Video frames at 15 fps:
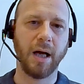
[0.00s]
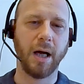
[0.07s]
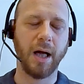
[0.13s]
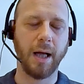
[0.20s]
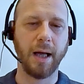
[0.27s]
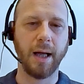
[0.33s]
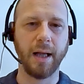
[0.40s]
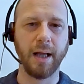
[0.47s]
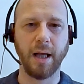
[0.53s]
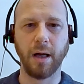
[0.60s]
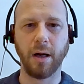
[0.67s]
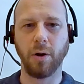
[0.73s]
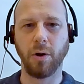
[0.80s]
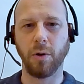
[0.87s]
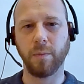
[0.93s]

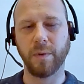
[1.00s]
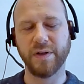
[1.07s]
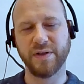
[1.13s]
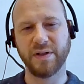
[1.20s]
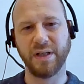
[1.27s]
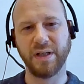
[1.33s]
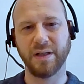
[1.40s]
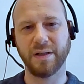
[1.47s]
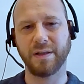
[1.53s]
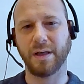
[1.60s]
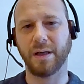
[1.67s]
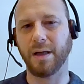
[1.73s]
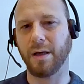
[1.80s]
always needed